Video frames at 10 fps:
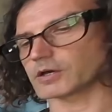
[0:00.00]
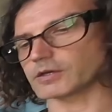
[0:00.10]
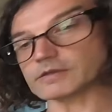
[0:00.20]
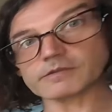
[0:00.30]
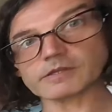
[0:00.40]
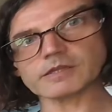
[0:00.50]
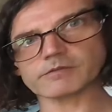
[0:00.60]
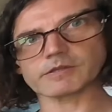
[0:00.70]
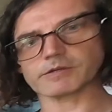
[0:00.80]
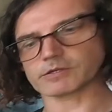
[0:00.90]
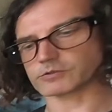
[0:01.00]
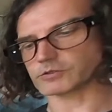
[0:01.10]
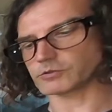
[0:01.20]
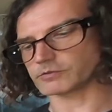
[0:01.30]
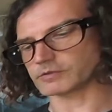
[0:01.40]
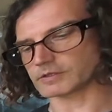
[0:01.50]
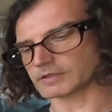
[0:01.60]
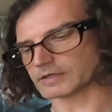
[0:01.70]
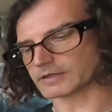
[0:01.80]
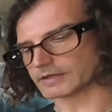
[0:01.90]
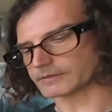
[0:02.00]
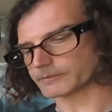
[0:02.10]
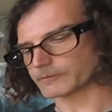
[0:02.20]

easily, even if I continue using it like that.